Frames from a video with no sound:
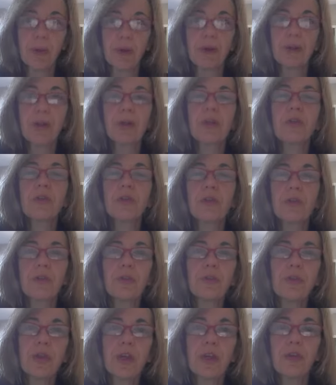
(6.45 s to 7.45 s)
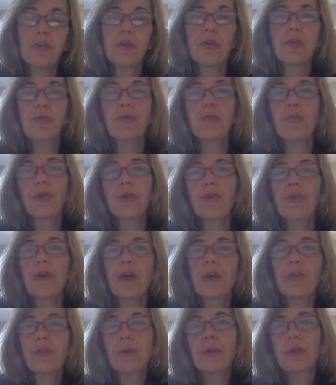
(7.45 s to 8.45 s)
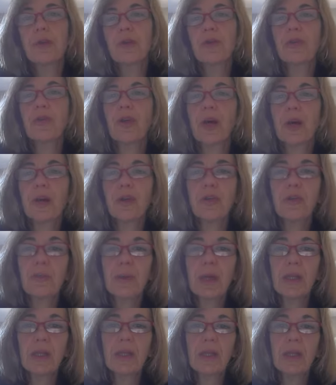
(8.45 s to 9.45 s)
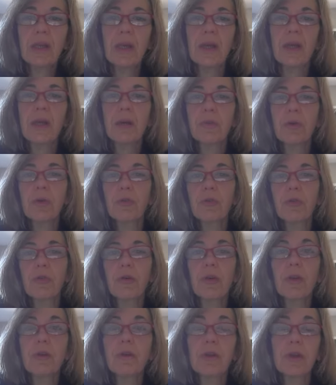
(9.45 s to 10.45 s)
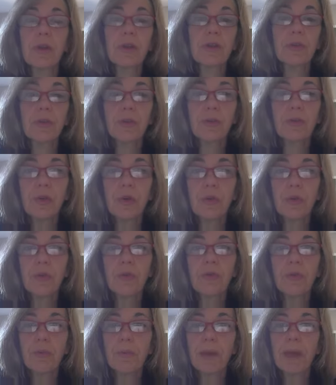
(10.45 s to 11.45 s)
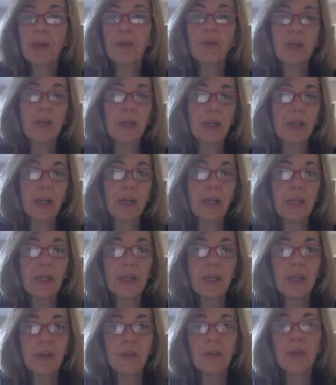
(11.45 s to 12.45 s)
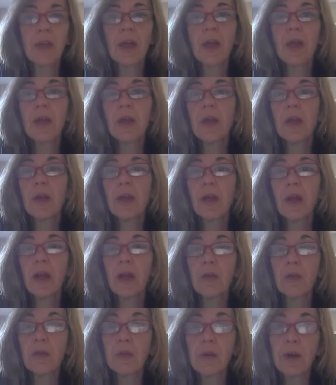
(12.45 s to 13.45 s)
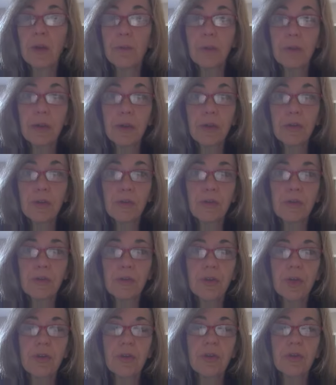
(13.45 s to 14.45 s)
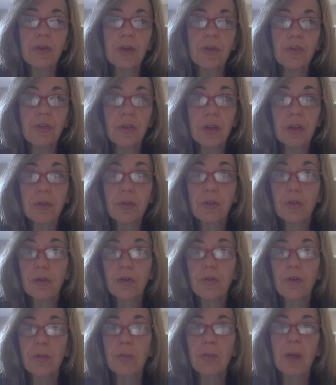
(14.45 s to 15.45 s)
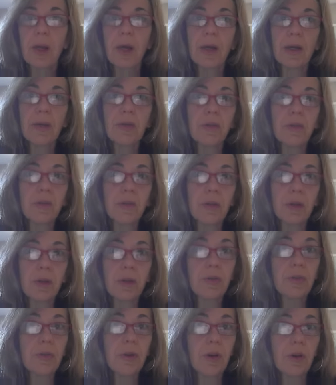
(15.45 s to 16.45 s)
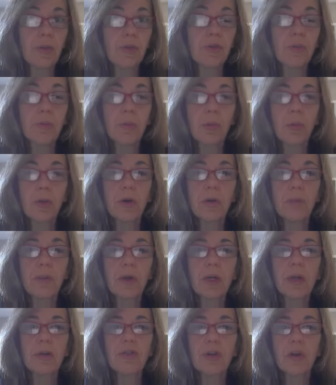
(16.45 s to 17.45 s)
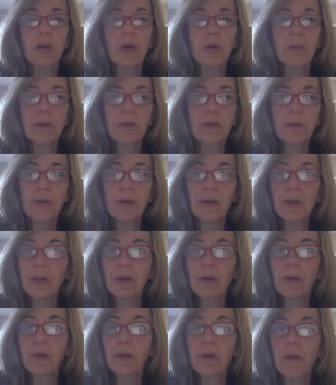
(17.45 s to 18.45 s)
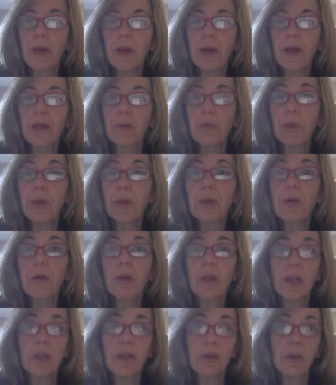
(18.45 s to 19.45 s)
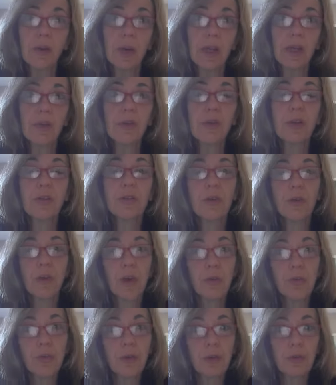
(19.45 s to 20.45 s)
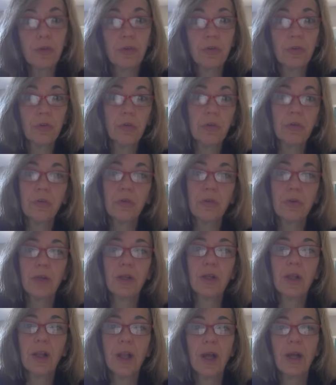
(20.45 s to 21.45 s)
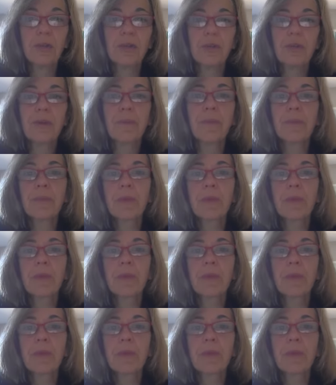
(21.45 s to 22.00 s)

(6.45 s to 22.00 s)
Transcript: American Association for Advancement of Science meeting, and I'm returning with lots of new information and ideas. I was very pleased to see the richness of your replies to the discussion board, the metagenomics article, and we'll collect your links as a reference source for the class.